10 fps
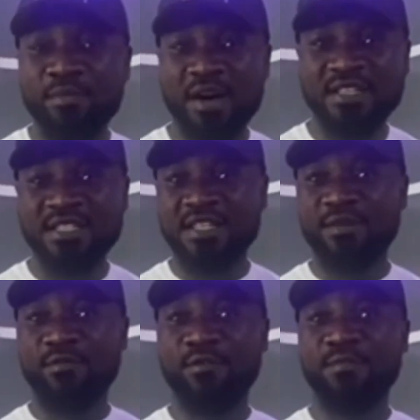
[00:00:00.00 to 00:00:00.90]

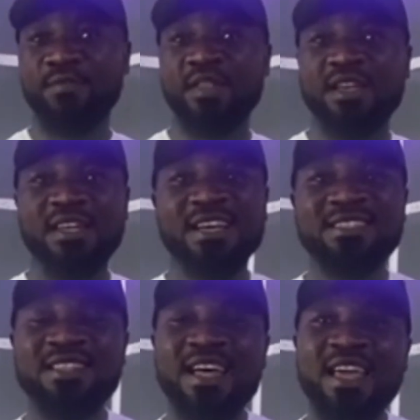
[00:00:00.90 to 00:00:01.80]
Paracetamol.
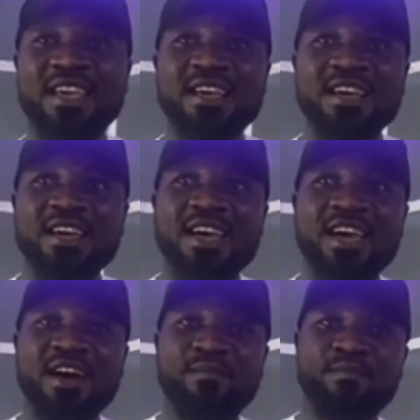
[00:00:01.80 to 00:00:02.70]
That's like 5